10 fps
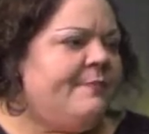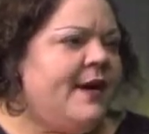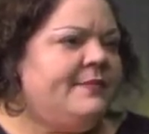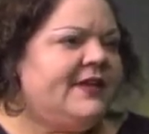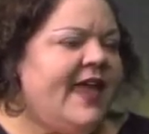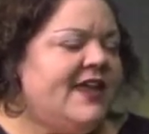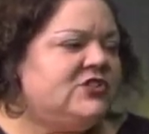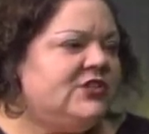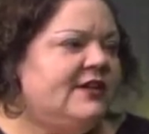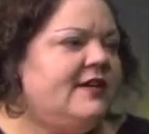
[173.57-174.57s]

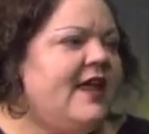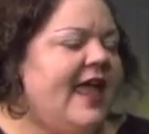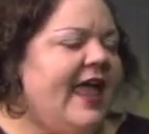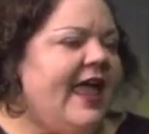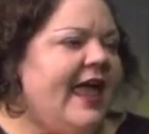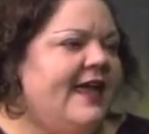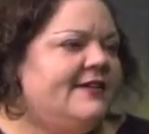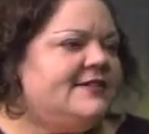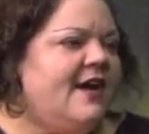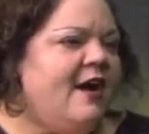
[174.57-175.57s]
publication,
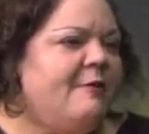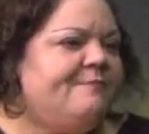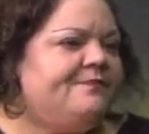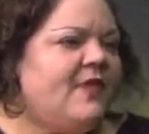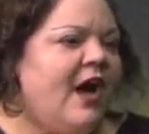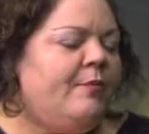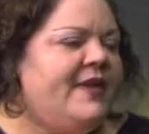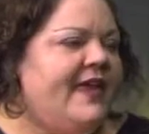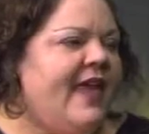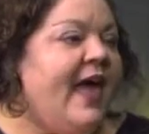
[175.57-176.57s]
and I'll
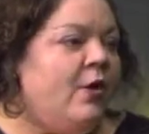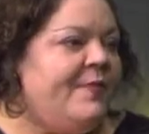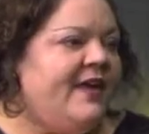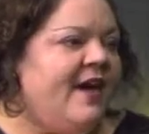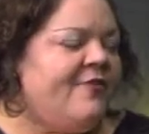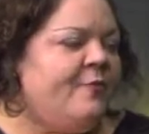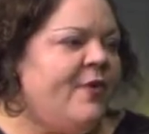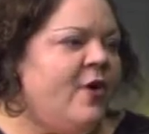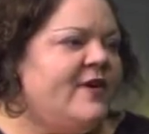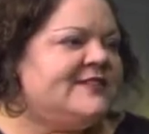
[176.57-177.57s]
be helping other
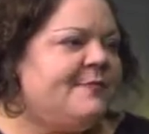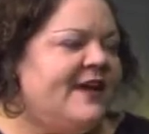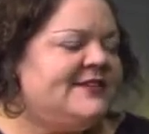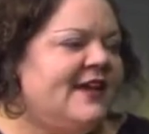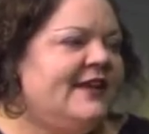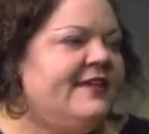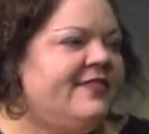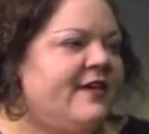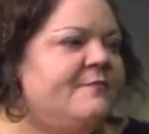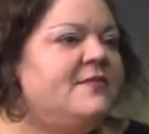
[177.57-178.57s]
poets by telling
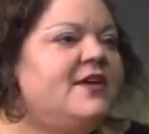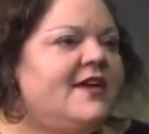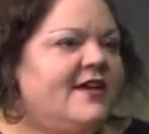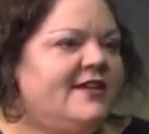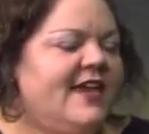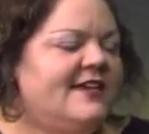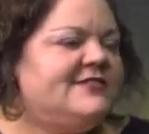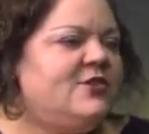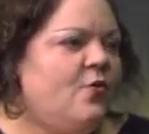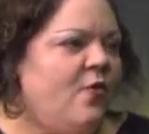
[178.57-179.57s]
them,
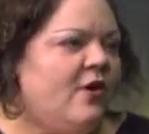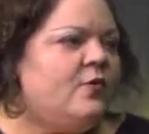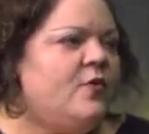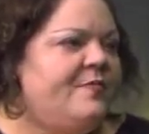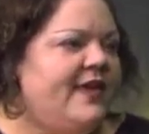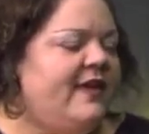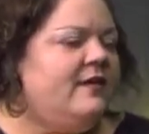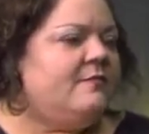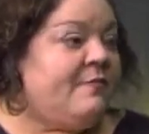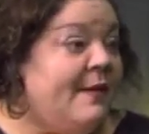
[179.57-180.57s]
yes, your work will be
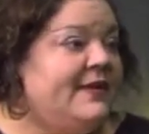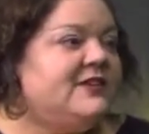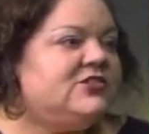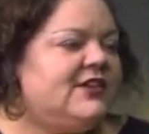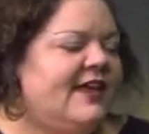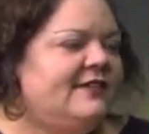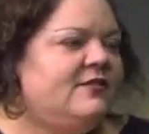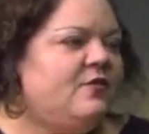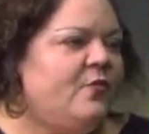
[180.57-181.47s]
published, and